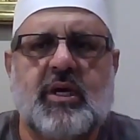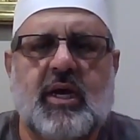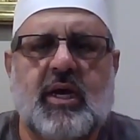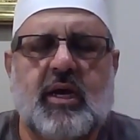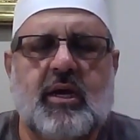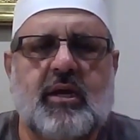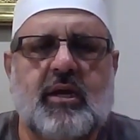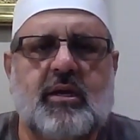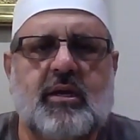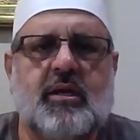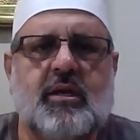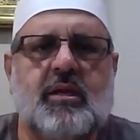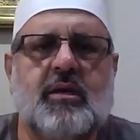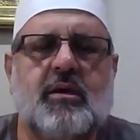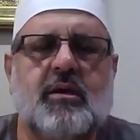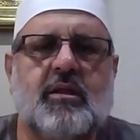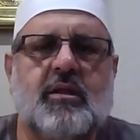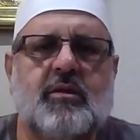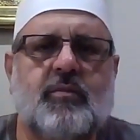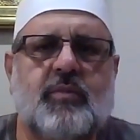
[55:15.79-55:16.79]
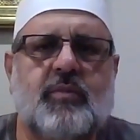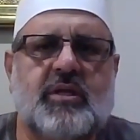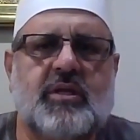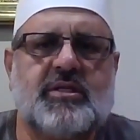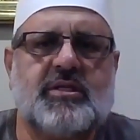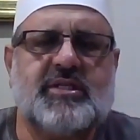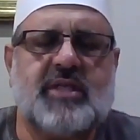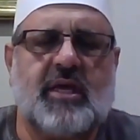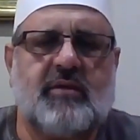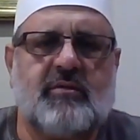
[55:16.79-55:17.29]
in
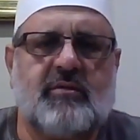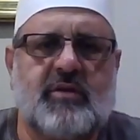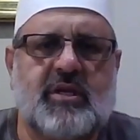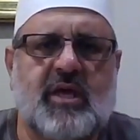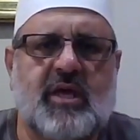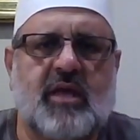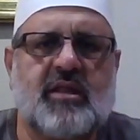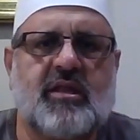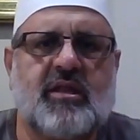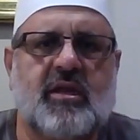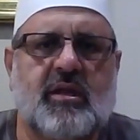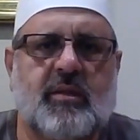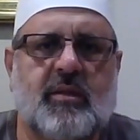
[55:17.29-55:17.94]
state of death and